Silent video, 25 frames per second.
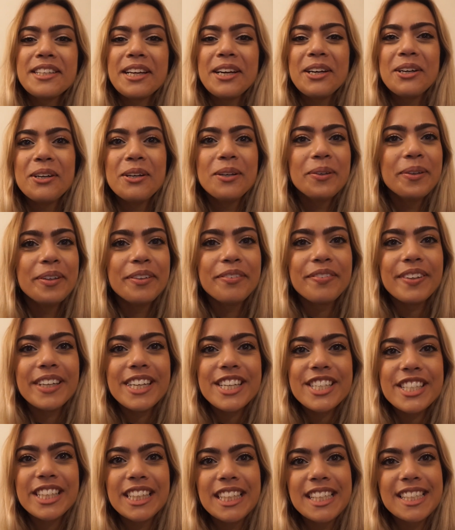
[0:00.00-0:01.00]
So we
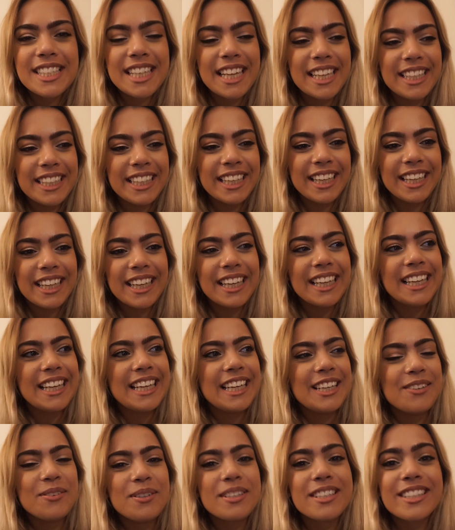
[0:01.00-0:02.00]
finished the lasagna.
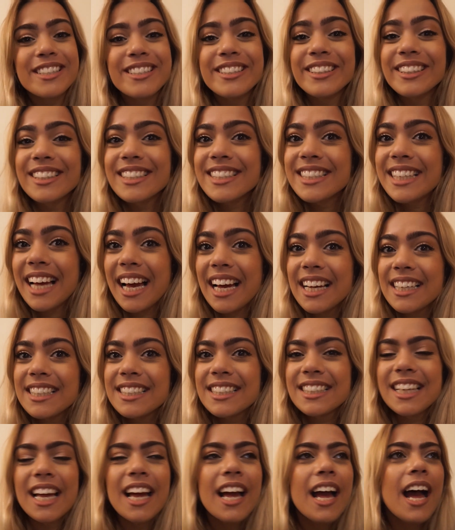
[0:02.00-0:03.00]
It was a
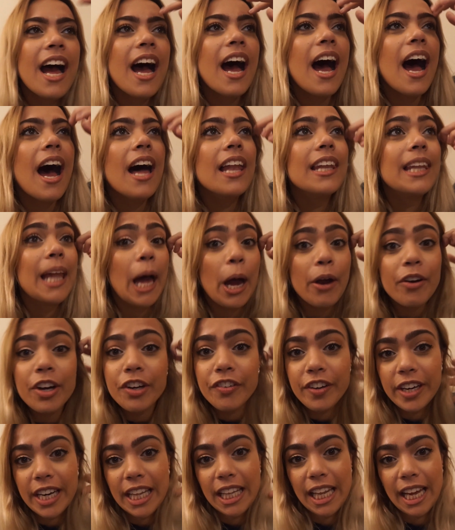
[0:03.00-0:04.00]
success.
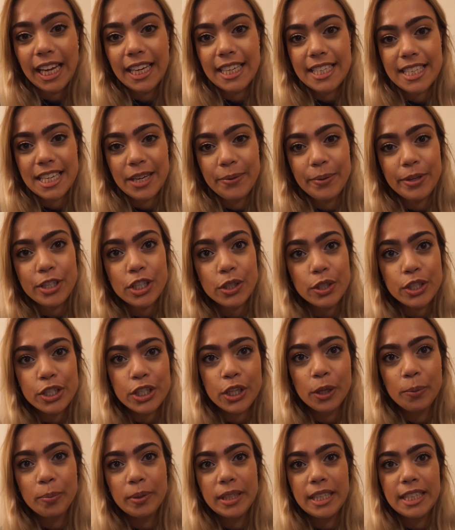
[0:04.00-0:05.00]
Larry really liked it, which I was
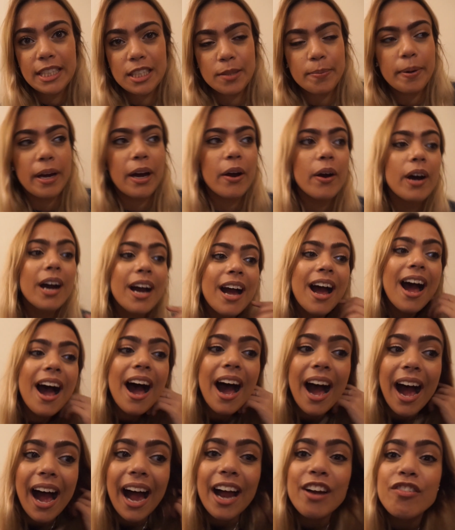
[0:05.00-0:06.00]
so pleased about.
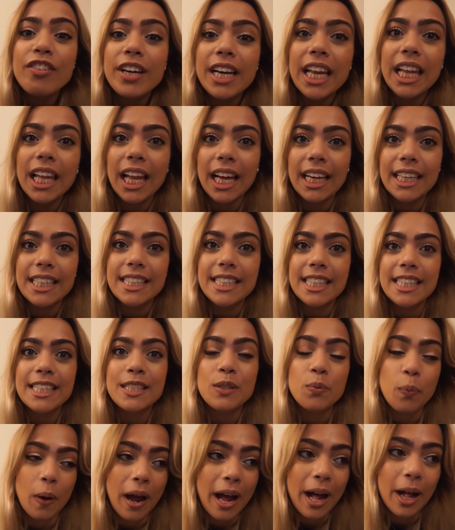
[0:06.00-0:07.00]
I really liked it
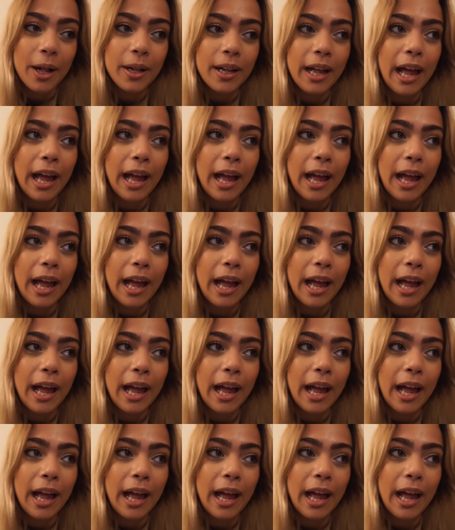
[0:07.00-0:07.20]
as well.